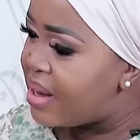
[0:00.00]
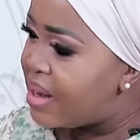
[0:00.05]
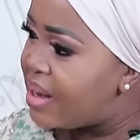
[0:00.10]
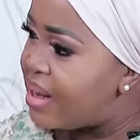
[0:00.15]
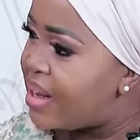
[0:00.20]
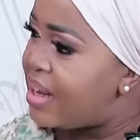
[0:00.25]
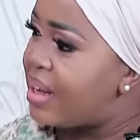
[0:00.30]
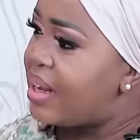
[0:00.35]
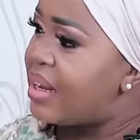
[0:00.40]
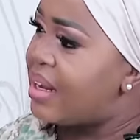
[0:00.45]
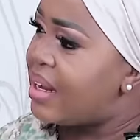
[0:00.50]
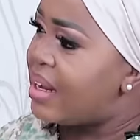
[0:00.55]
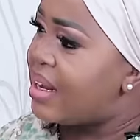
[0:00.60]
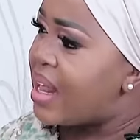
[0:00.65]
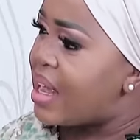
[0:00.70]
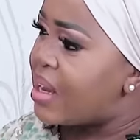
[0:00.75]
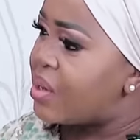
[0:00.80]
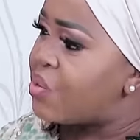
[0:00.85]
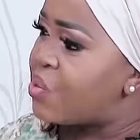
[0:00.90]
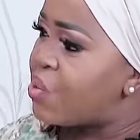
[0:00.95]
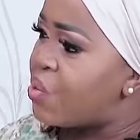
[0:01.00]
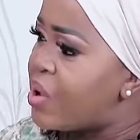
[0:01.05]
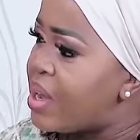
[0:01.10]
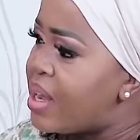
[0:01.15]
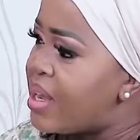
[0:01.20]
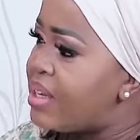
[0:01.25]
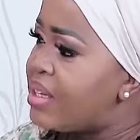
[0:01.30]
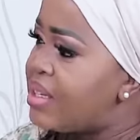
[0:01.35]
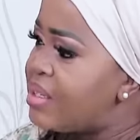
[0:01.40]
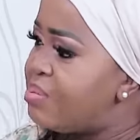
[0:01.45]
le that
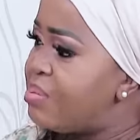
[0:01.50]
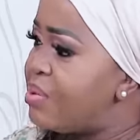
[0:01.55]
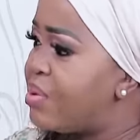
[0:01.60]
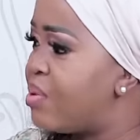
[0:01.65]
weight,